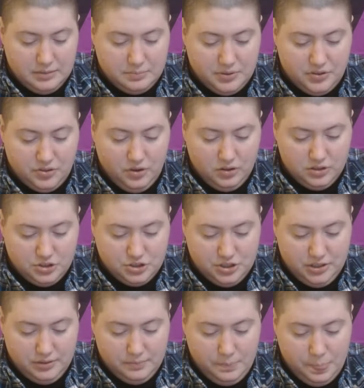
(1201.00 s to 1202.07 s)
a
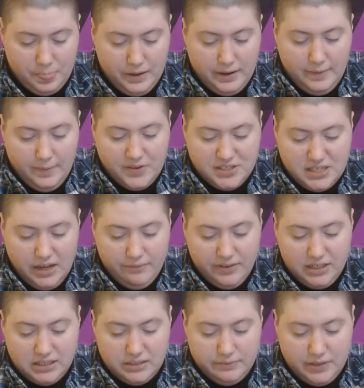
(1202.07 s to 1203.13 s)
pathology, the
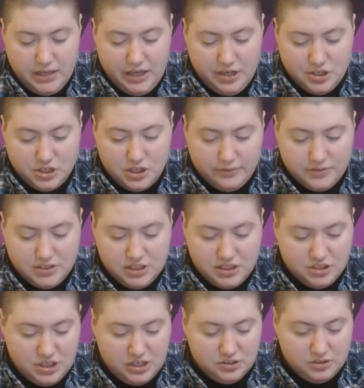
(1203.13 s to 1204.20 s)
self-identification of
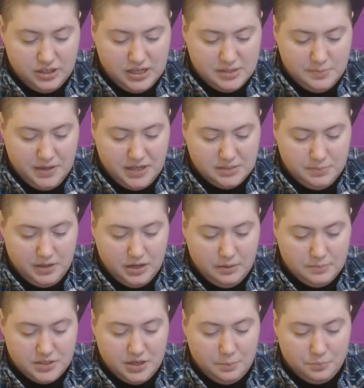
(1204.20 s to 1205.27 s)
cisgender lesbians
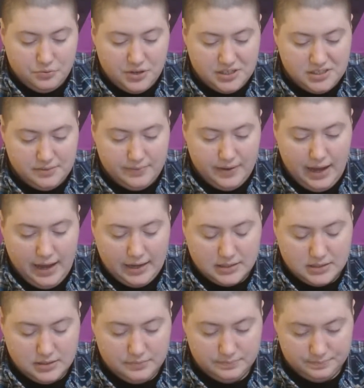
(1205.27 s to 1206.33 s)
becomes an oppressive
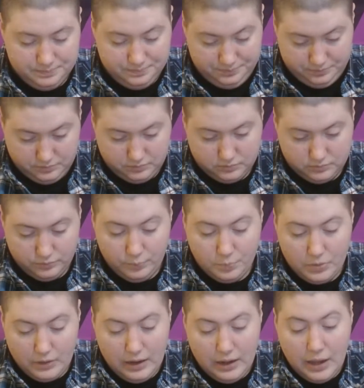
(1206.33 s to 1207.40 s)
act.
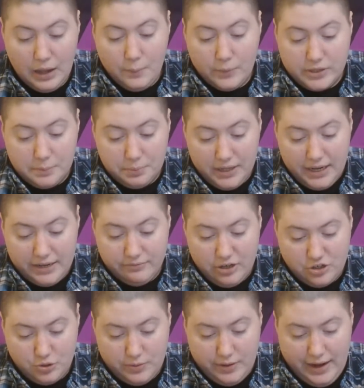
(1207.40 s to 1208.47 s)
When applied
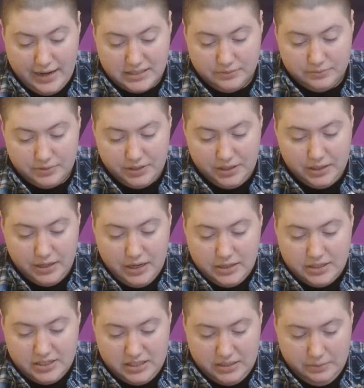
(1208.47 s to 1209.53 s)
retroactively to
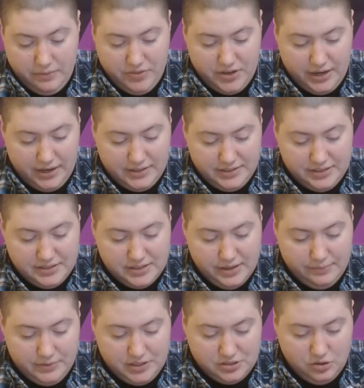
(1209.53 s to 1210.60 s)
some of the
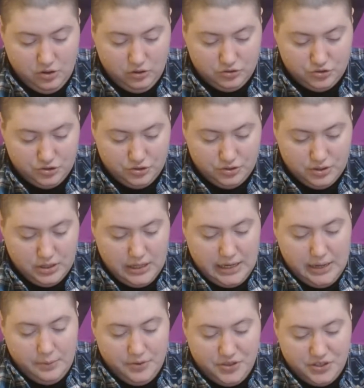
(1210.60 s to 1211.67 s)
1970s culture,
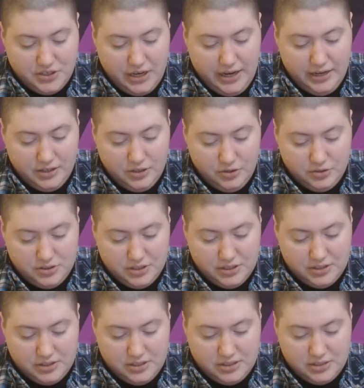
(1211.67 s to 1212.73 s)
with a
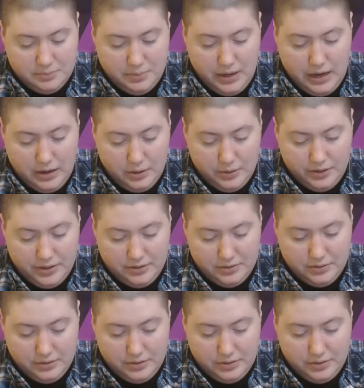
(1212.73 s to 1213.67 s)
diagnosis disempower